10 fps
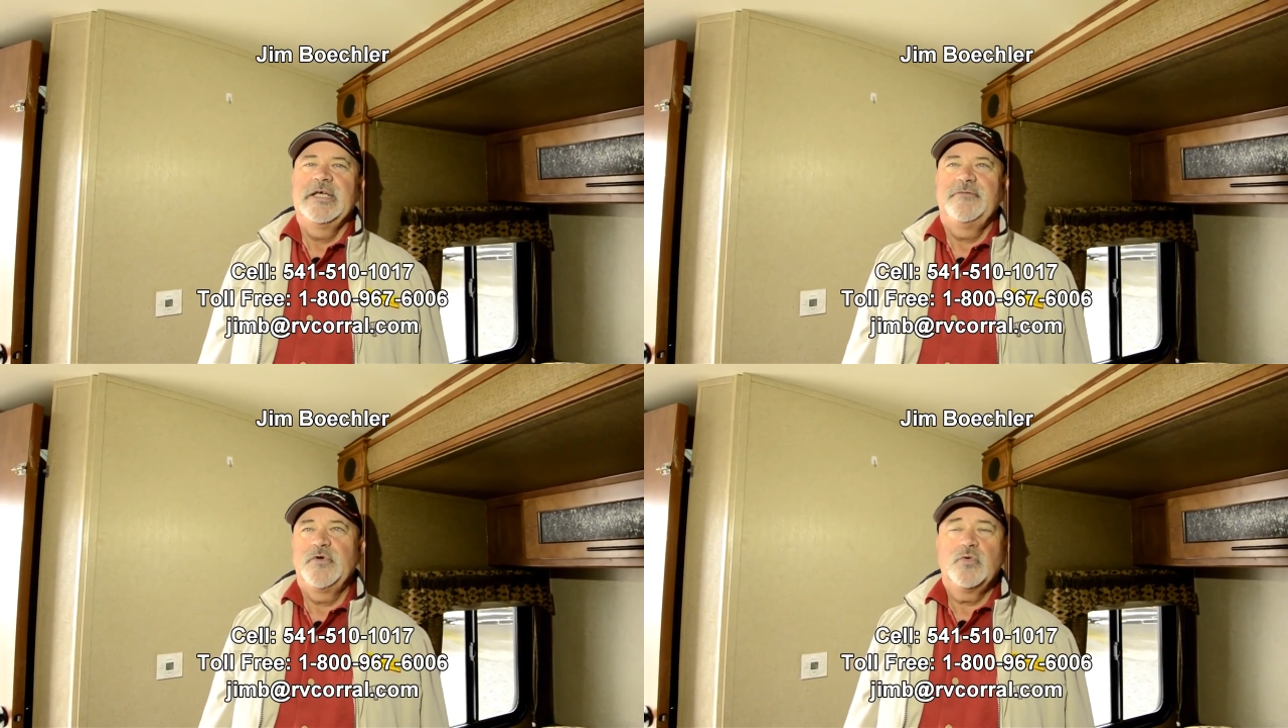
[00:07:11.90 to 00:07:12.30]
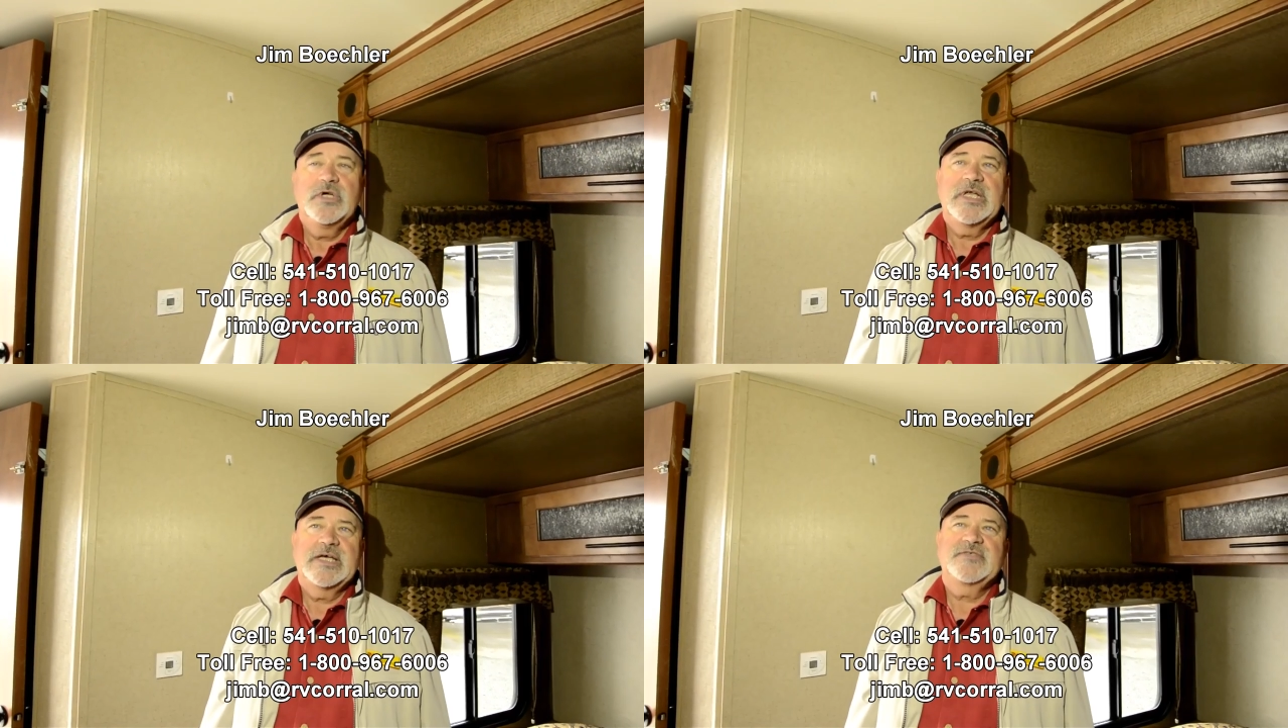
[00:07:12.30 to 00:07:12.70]
If you
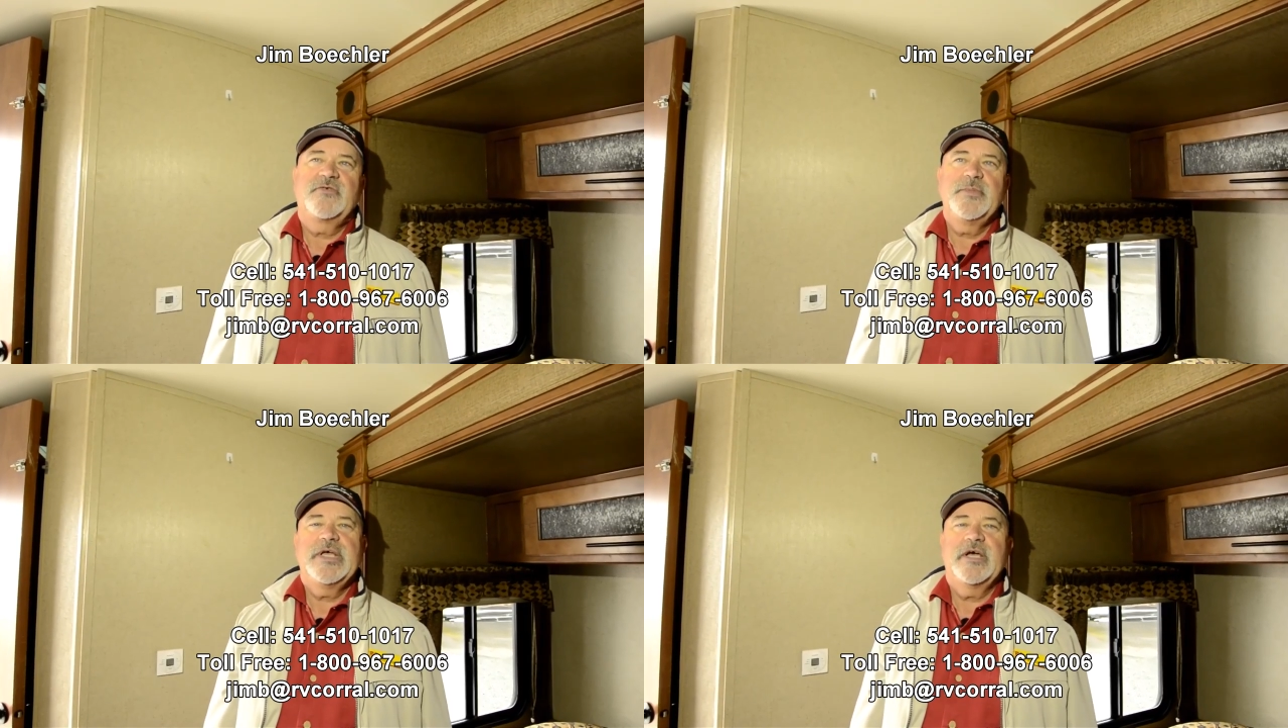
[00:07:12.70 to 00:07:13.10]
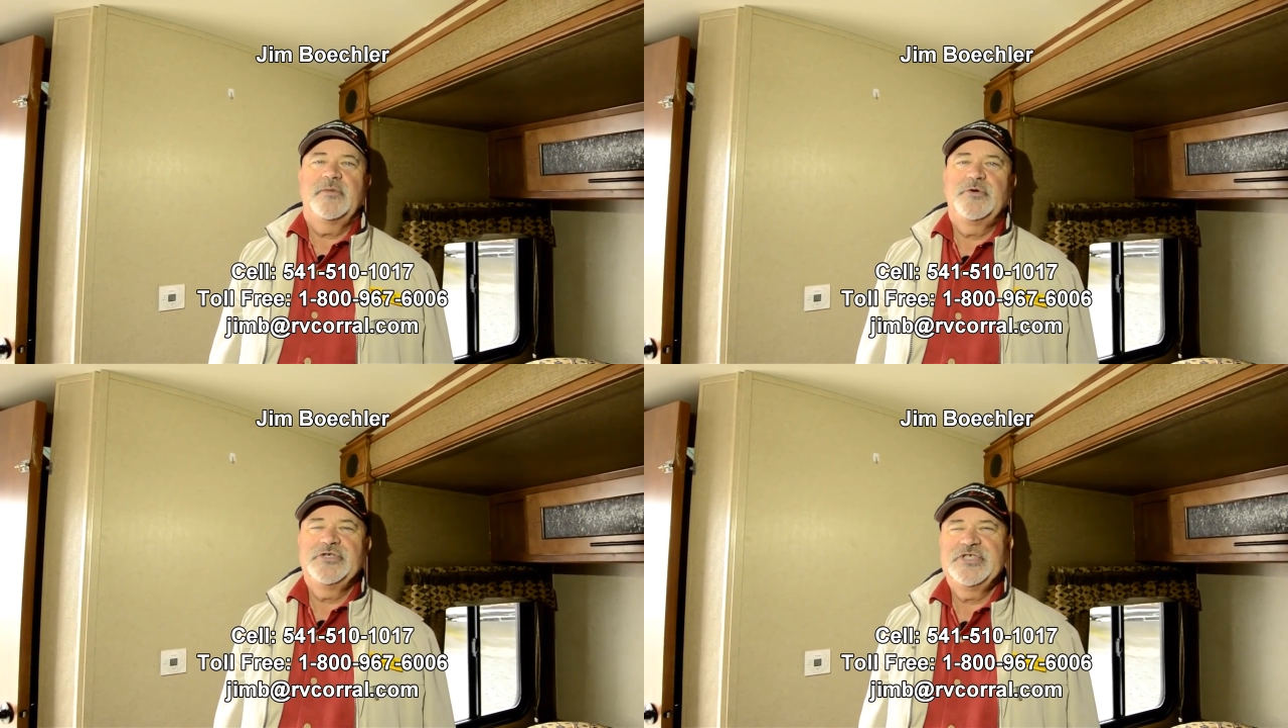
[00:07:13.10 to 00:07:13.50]
would ask for me, I'd
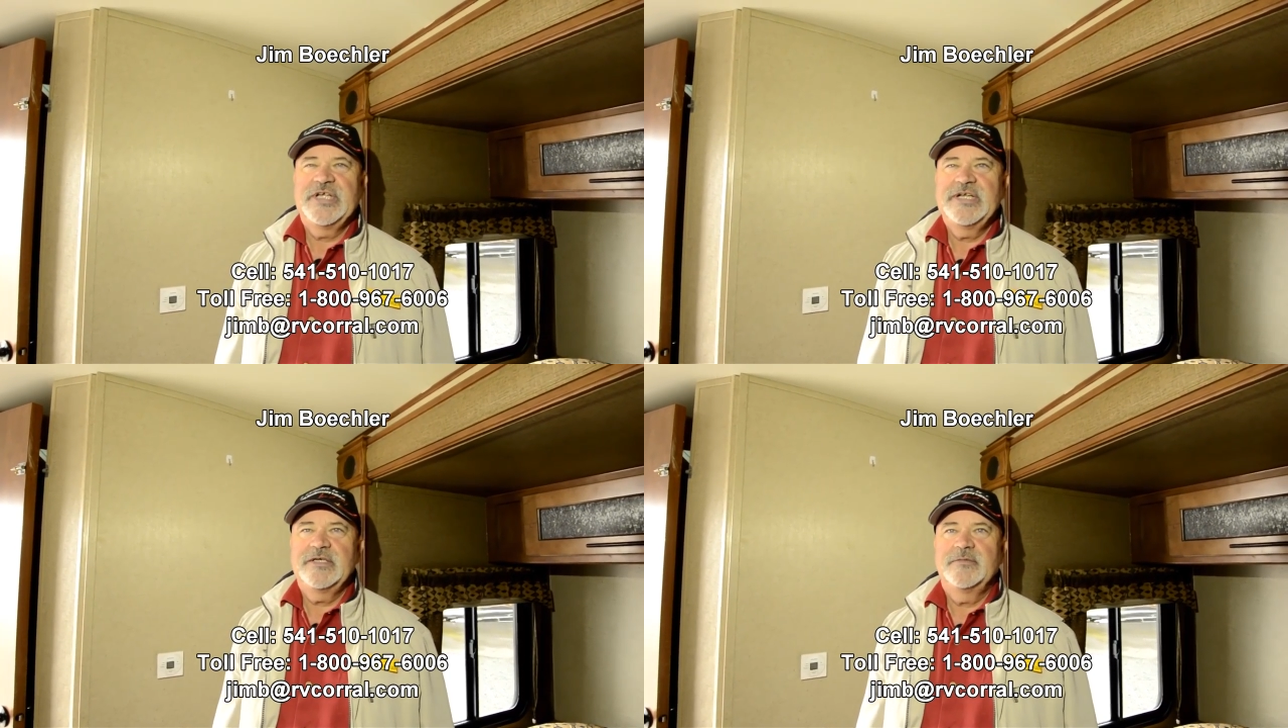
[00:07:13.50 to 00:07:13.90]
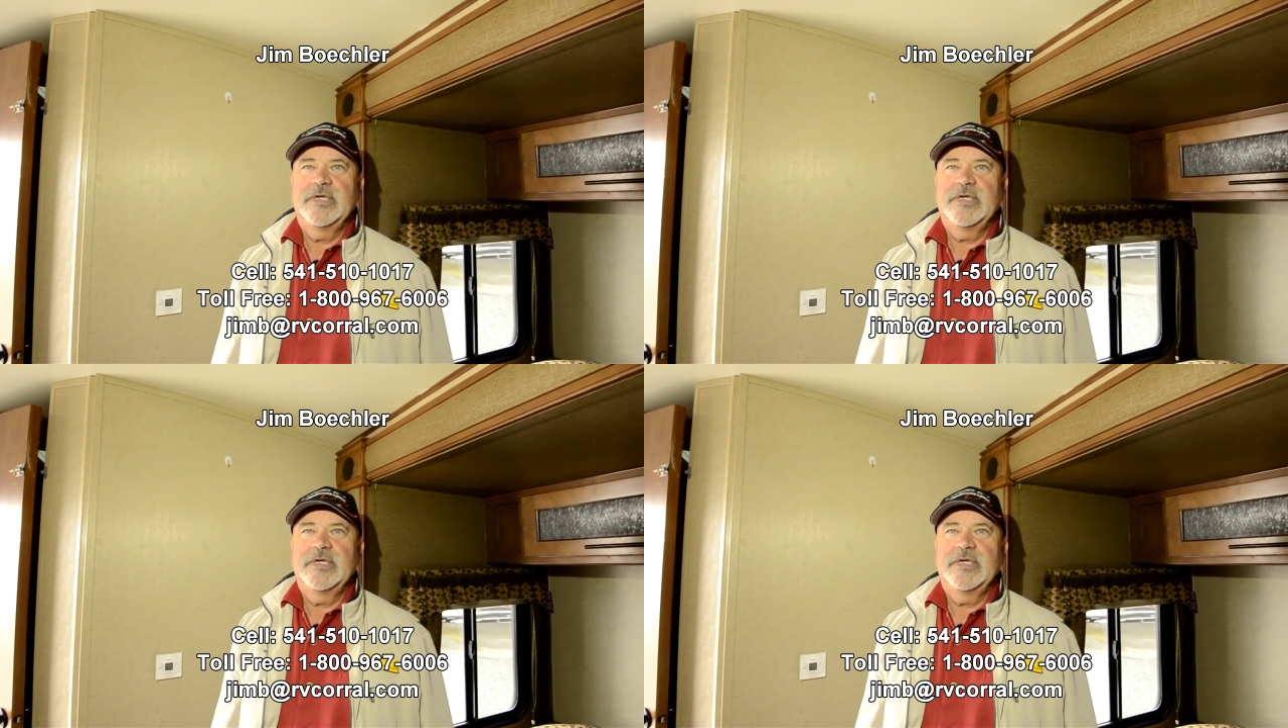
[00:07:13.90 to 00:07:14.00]
appreciate it.